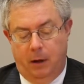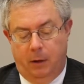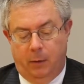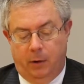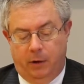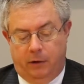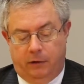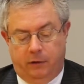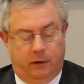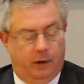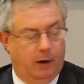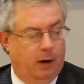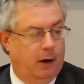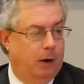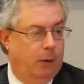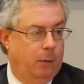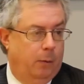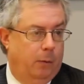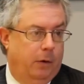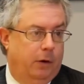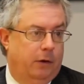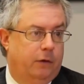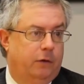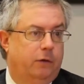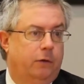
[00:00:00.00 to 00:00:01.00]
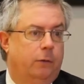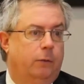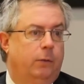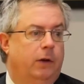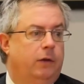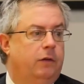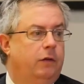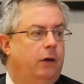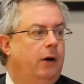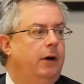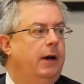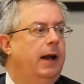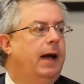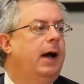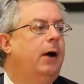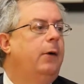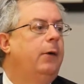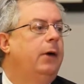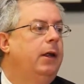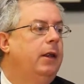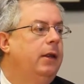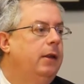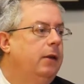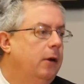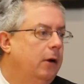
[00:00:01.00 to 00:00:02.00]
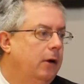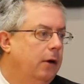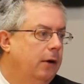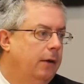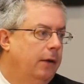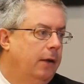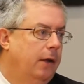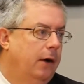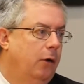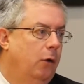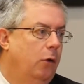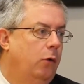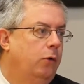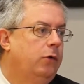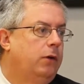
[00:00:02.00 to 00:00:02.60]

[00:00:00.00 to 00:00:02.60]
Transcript: which are now in their